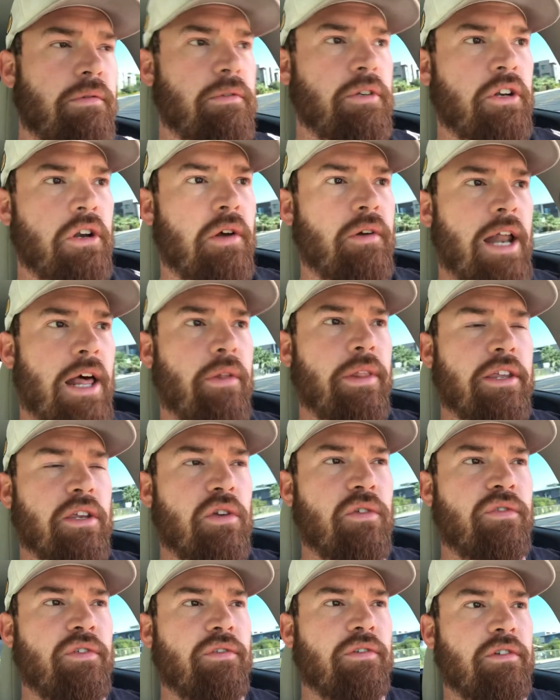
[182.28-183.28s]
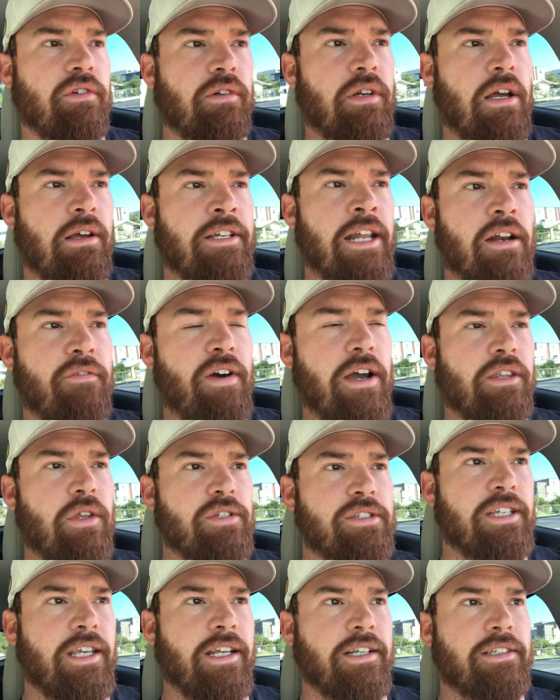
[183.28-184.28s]
you know, now that you've identified
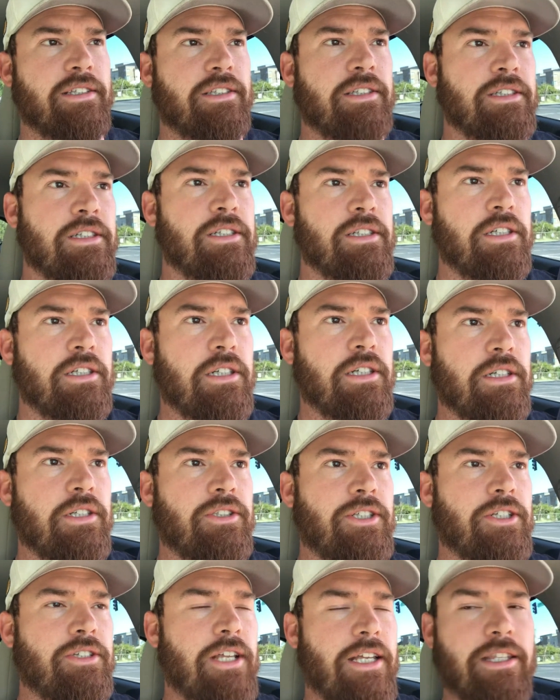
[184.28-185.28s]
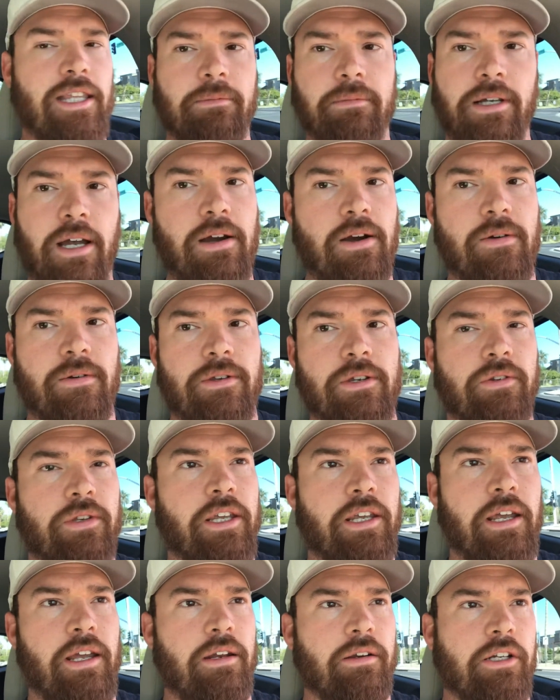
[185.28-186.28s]
those things, just let them go. You
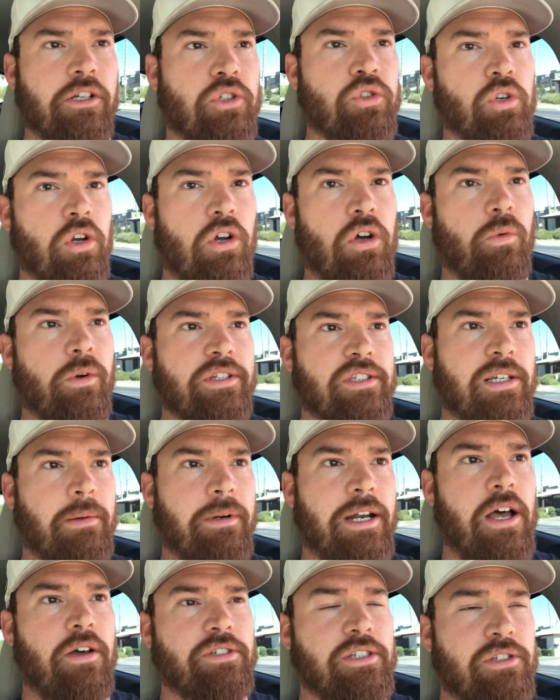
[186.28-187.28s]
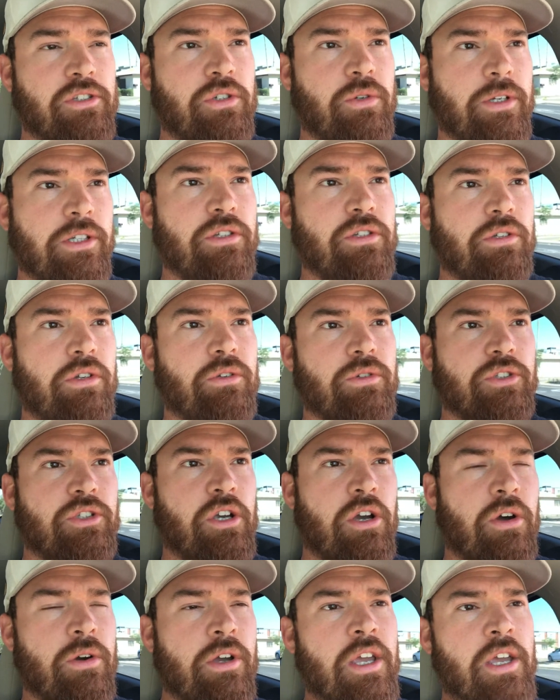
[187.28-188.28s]
can't control what someone else is doing to you.
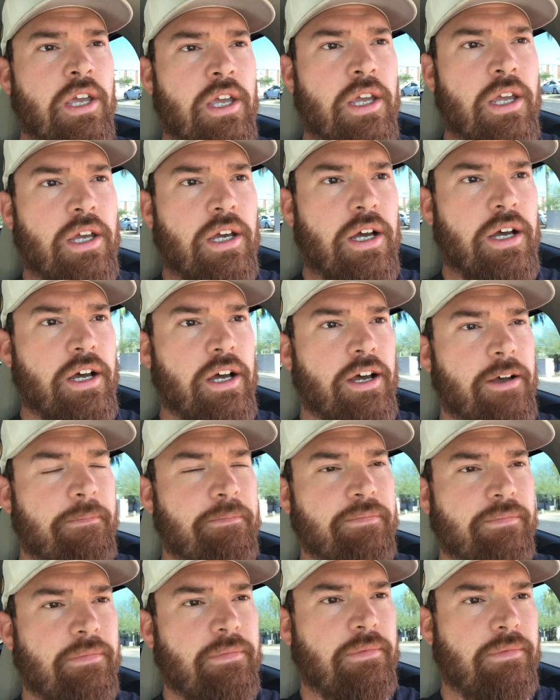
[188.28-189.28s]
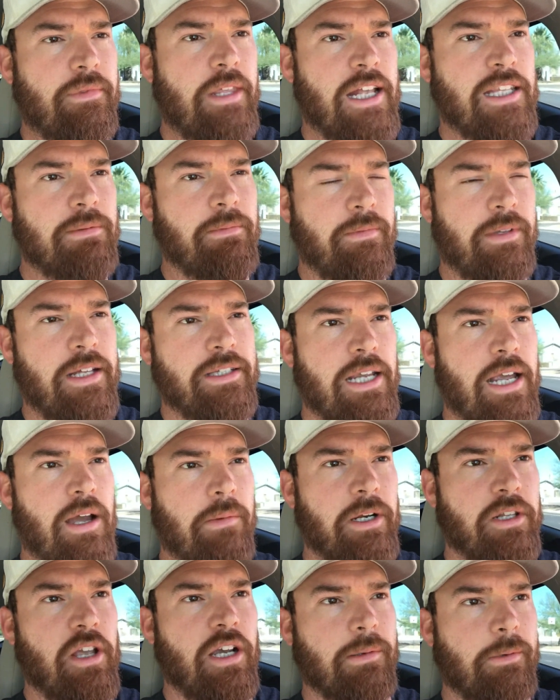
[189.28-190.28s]
So um, that's that's how I'm
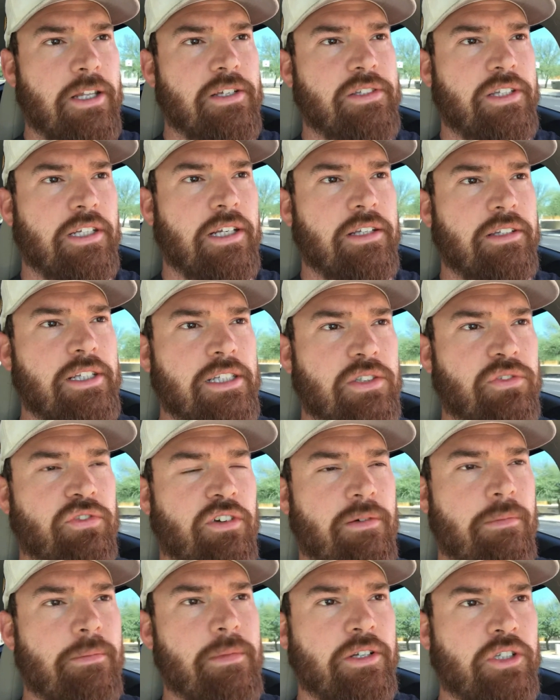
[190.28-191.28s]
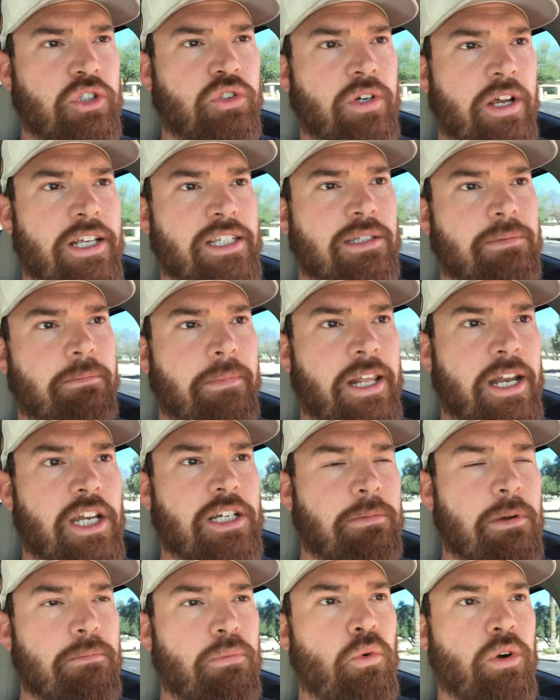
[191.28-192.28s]
going to talk about this thing, at least from a stress
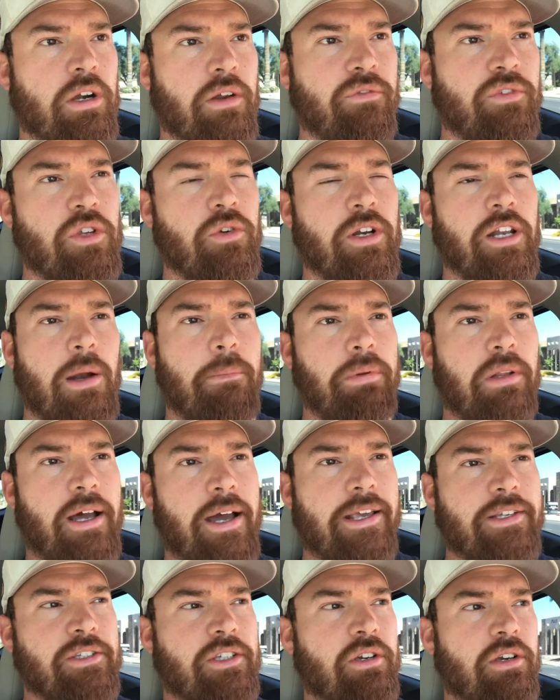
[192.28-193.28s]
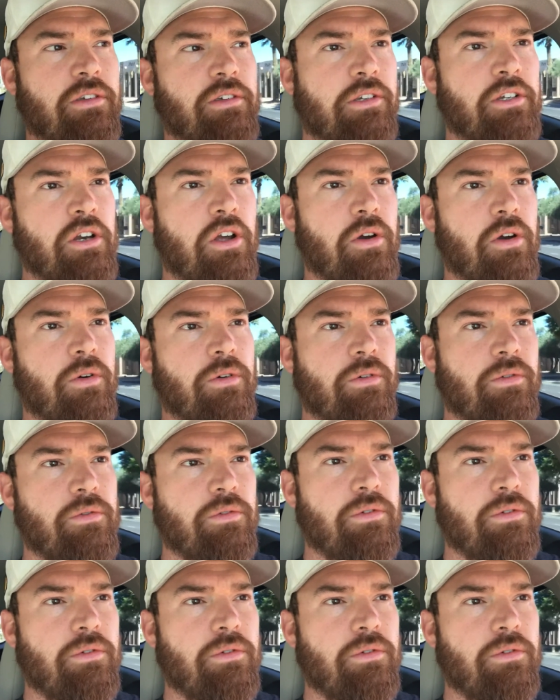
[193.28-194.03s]
management point of view, and it applies to you know